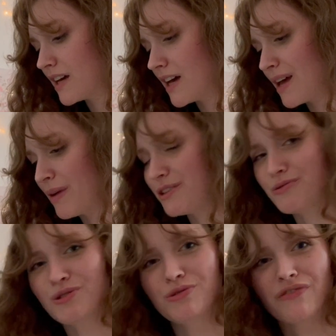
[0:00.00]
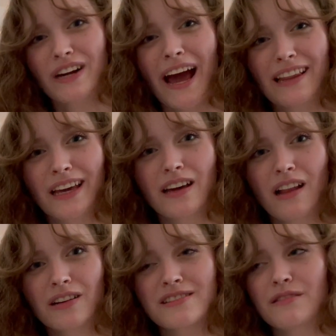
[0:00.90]
I might do two different highlight
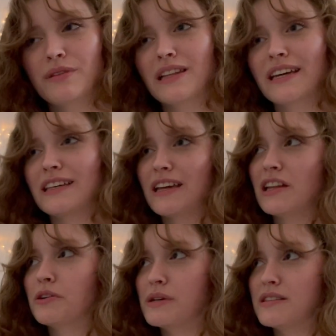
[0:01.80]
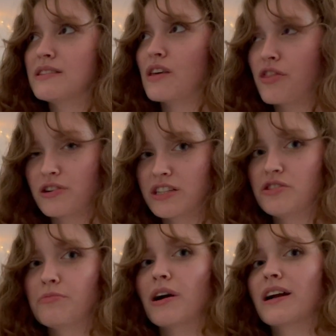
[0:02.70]
colors and be like, yellow is the
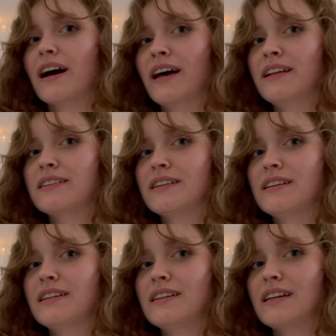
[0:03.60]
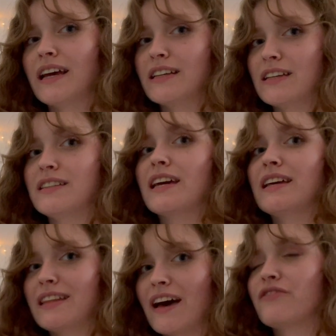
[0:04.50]
32 bar cut, and indicate
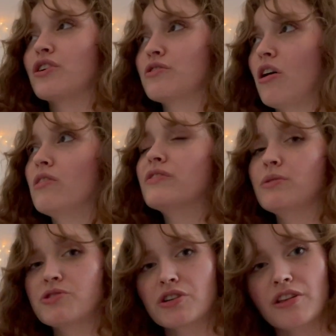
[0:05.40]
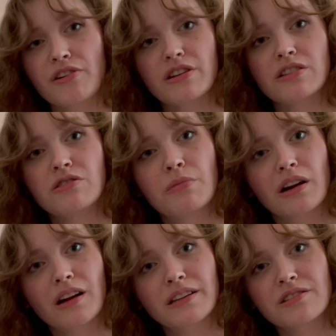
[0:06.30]
that for all future 32 bar
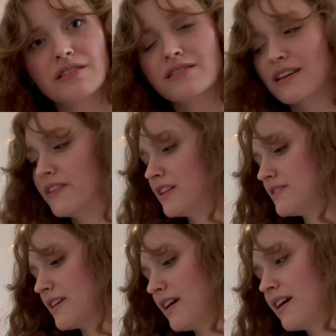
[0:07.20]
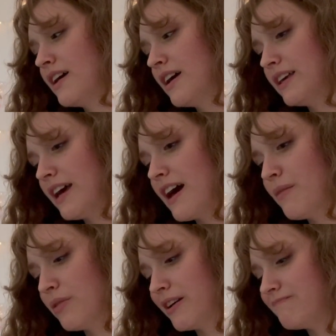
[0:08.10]
auditions, and then say, yeah,
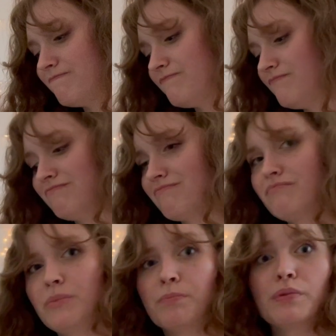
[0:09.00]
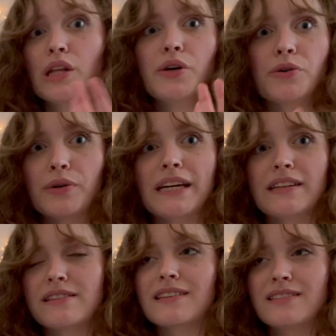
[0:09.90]
but blue
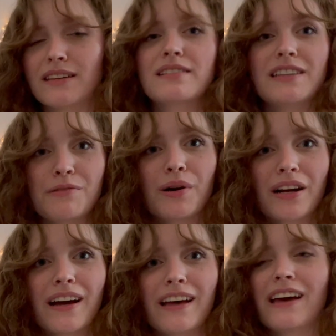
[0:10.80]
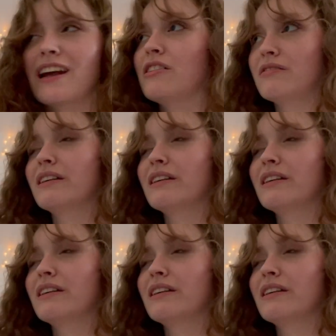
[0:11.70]
is the 16 bar cut, and I'll